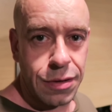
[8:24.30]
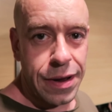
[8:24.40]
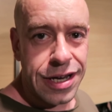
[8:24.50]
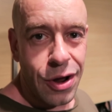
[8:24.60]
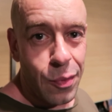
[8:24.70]

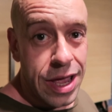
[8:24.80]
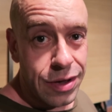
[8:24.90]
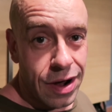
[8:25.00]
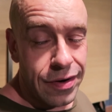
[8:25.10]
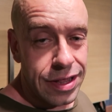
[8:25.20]
depending on where
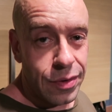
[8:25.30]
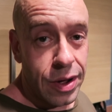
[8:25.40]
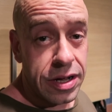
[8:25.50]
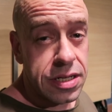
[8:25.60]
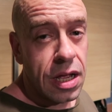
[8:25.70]
you are in the
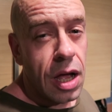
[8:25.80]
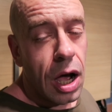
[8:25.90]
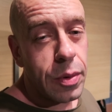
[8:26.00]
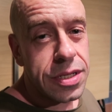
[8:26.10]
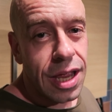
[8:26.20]
world.
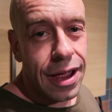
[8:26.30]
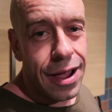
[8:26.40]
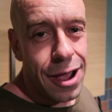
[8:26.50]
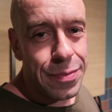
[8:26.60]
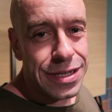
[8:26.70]
I was uh,
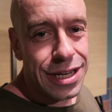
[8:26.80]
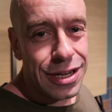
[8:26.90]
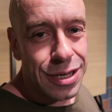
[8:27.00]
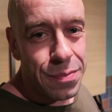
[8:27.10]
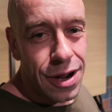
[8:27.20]
hoping to
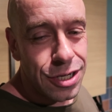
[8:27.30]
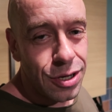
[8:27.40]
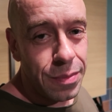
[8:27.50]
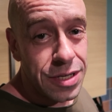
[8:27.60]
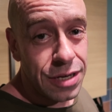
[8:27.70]
do some
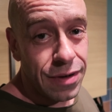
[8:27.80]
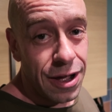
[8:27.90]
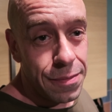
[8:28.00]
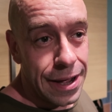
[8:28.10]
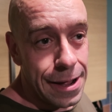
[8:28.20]
mushrooms as
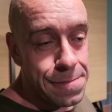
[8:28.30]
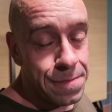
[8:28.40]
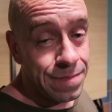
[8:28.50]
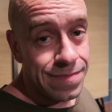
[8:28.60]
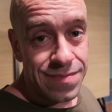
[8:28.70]
well, but
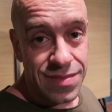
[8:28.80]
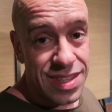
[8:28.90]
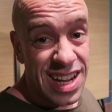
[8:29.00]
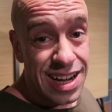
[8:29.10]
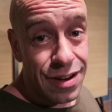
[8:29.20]

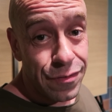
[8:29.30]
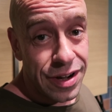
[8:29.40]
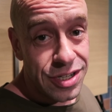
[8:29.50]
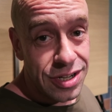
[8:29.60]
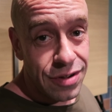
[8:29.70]
than in the
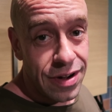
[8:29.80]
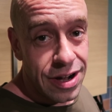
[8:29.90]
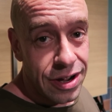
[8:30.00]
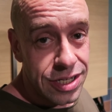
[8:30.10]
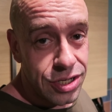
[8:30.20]
fridge. I didn't
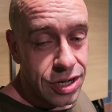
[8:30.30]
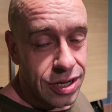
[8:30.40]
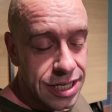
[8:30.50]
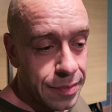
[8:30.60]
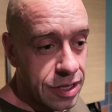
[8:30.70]
realise, should have
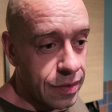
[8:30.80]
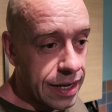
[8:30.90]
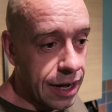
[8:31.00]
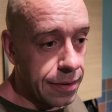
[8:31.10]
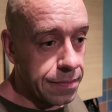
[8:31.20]
got some on the
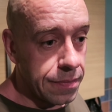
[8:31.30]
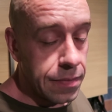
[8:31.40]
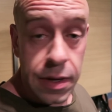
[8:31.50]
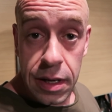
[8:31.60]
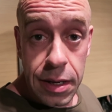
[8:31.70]
way home.
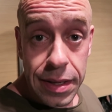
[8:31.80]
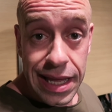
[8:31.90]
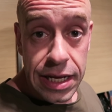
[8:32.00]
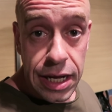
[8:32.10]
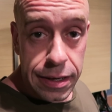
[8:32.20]

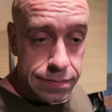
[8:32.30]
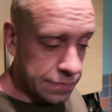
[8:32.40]
There you go.